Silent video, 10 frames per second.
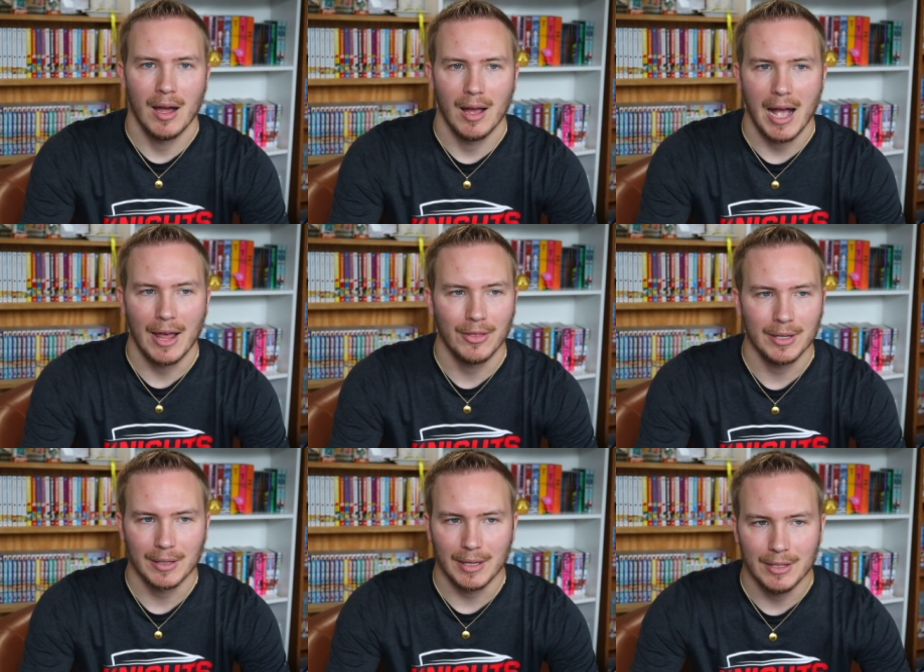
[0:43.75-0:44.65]
Uh, I
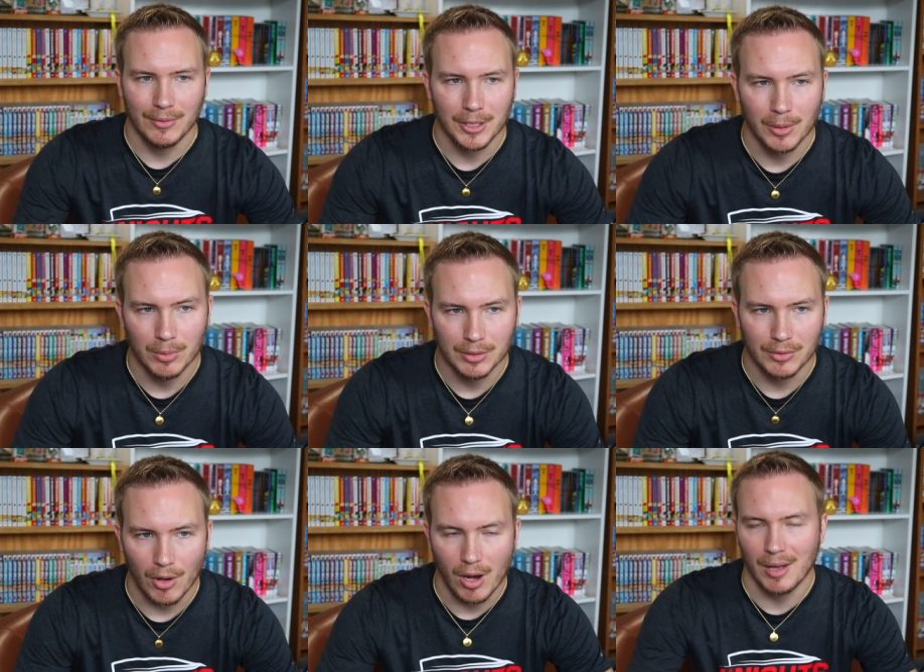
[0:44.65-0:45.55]
think his video
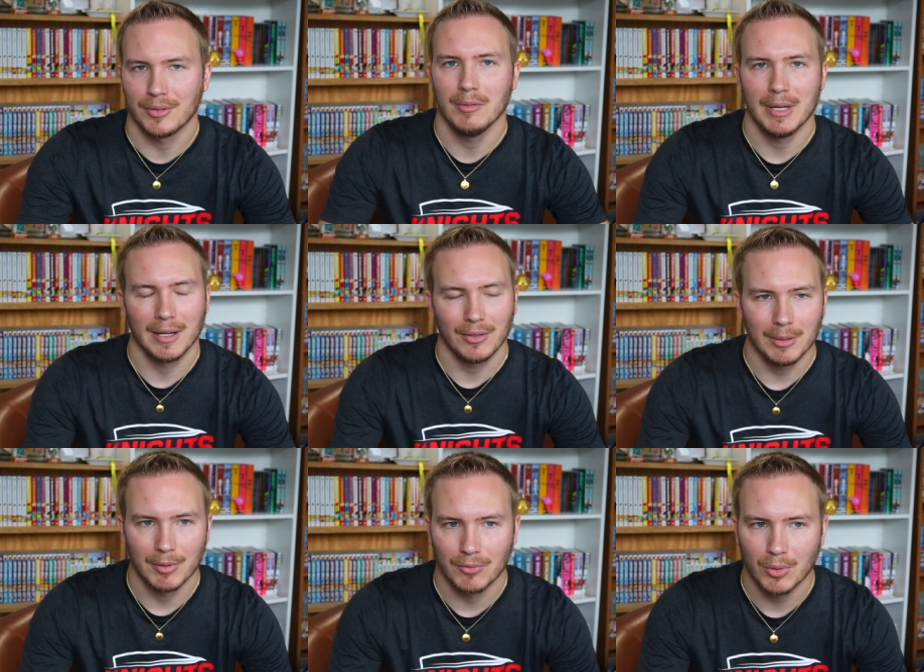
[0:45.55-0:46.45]
was awesome, and I
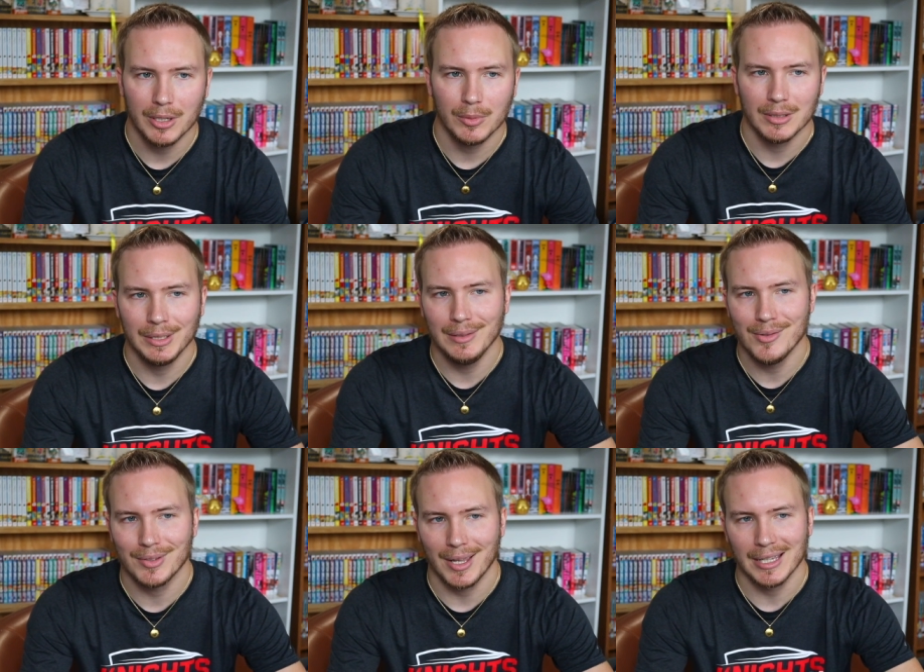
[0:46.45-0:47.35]
think before anyone
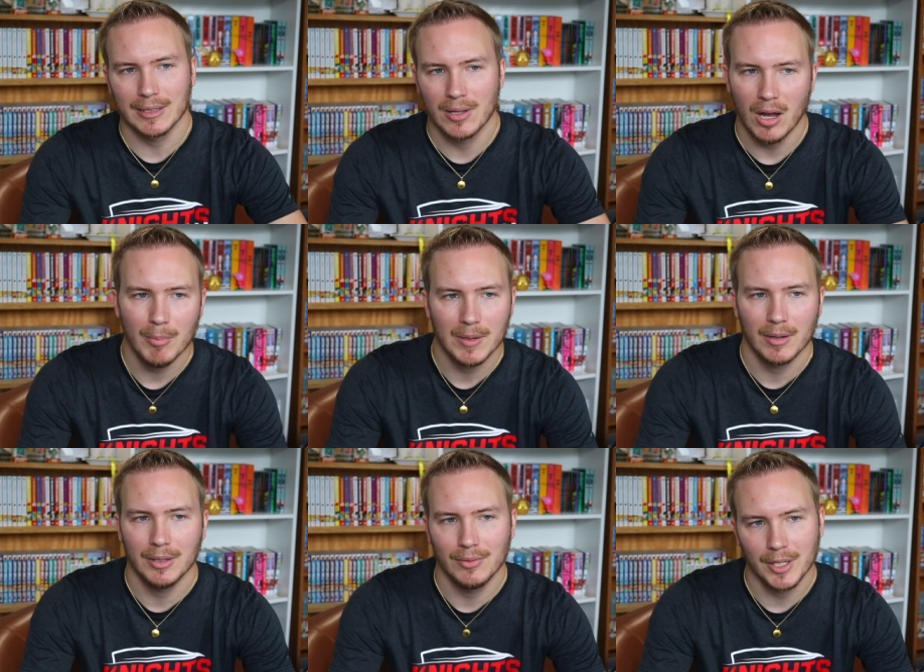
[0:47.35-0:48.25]
leaves a comment
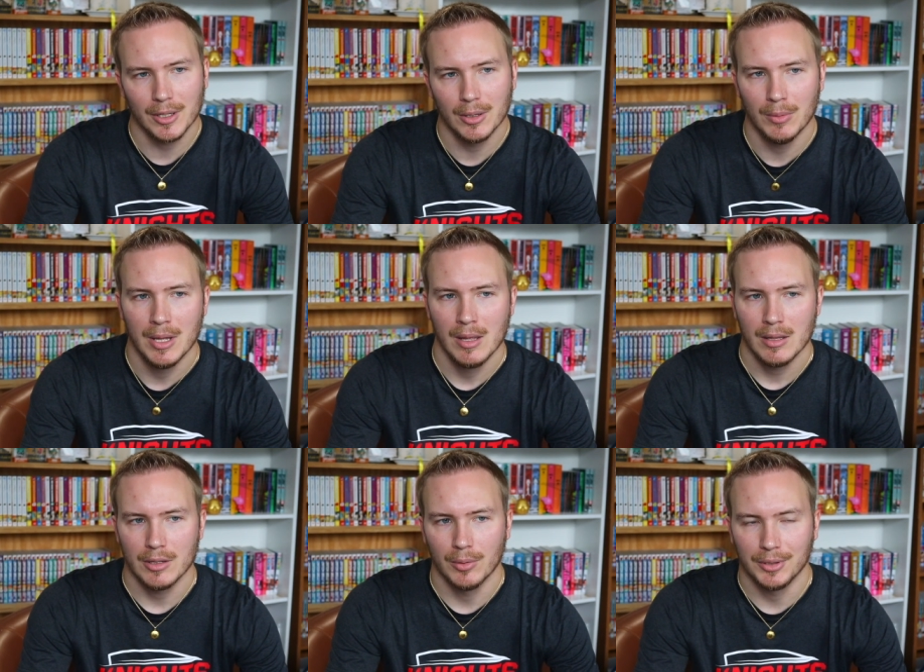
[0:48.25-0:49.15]
on his video,
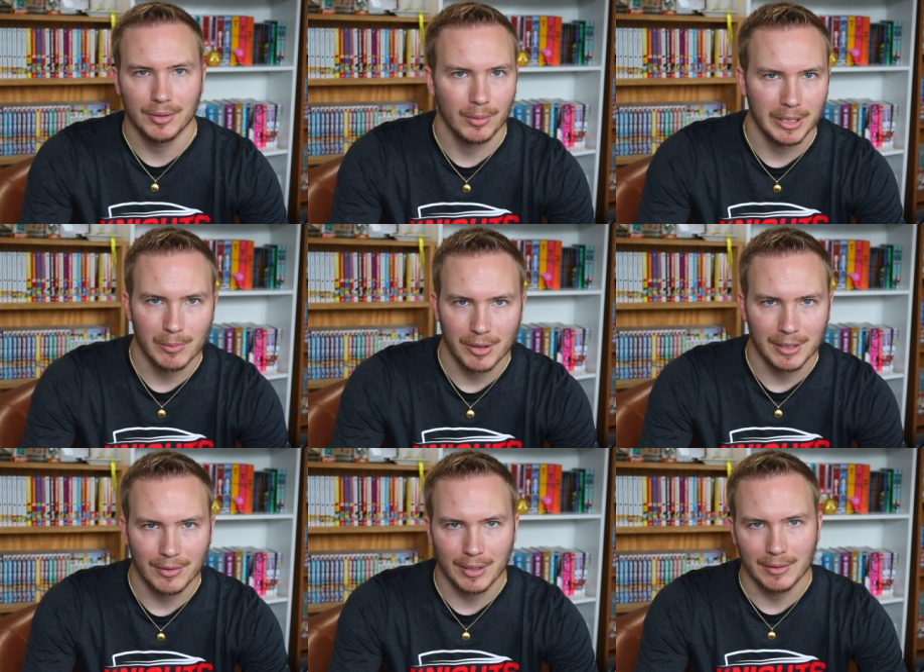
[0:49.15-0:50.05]
you know, disagreeing with
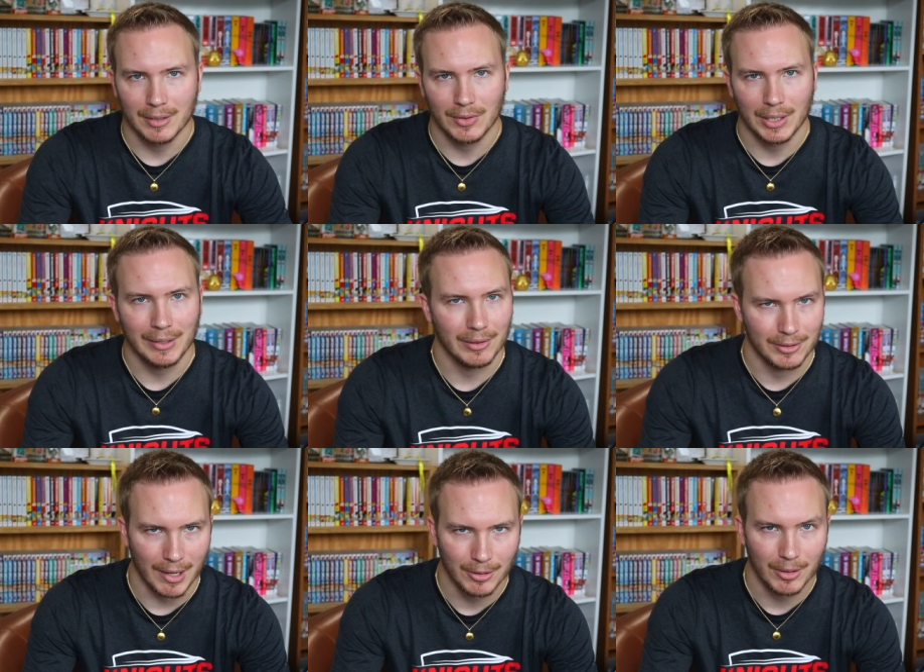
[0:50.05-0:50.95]
anything that's in his
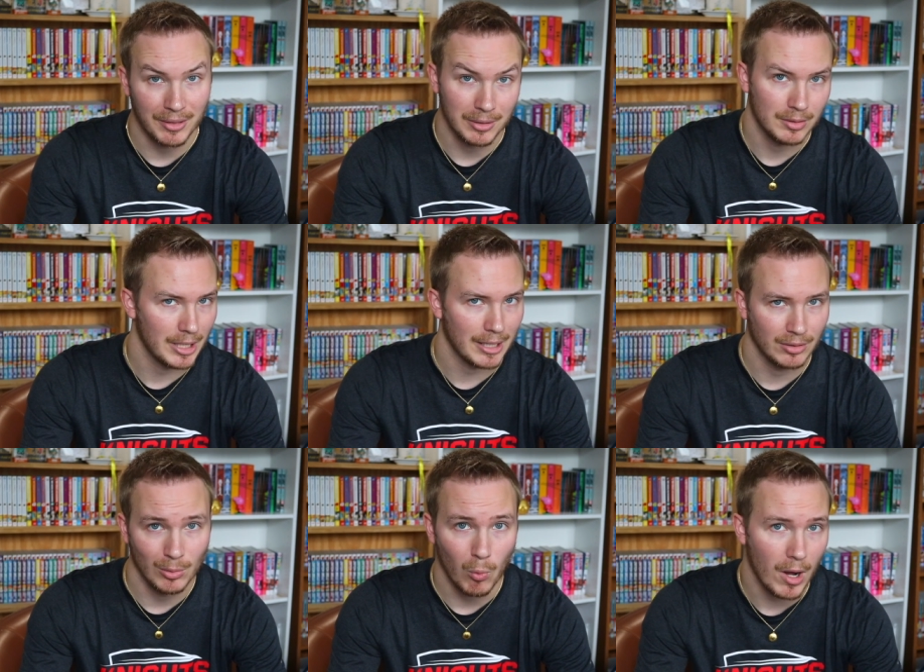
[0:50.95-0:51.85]
title, I think you should
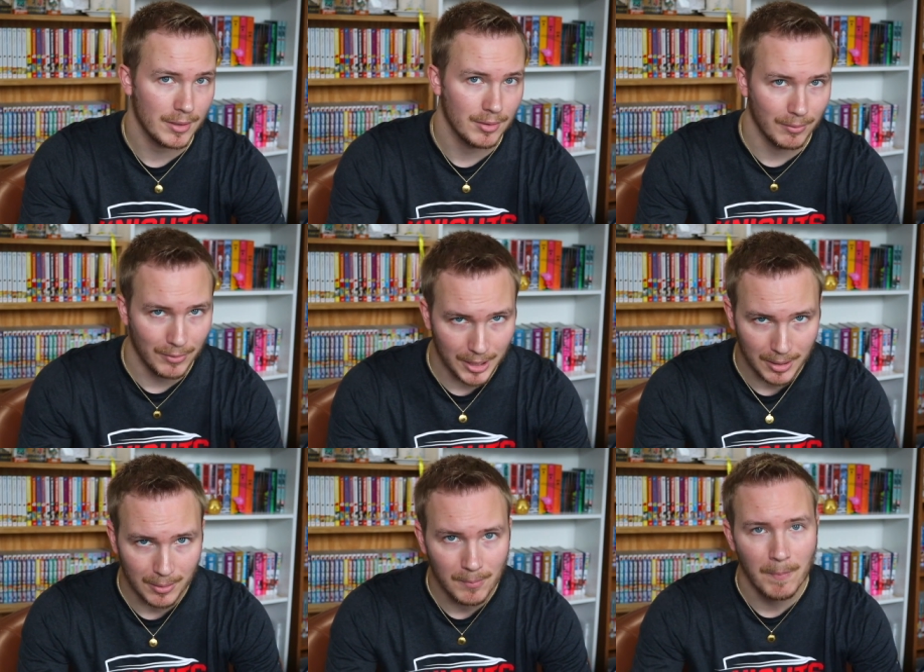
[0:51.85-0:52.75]
actually watch the
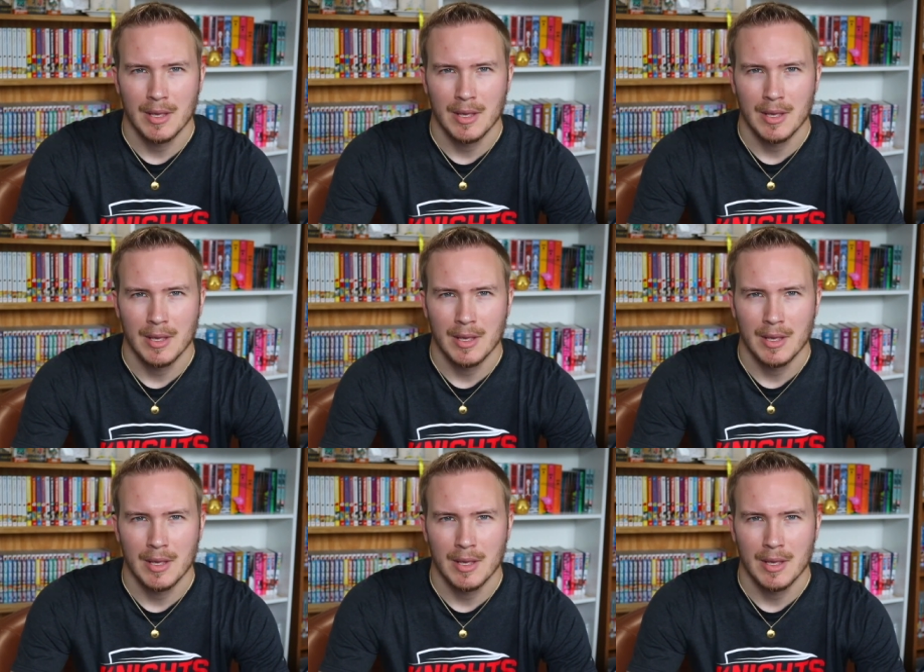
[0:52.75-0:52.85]
video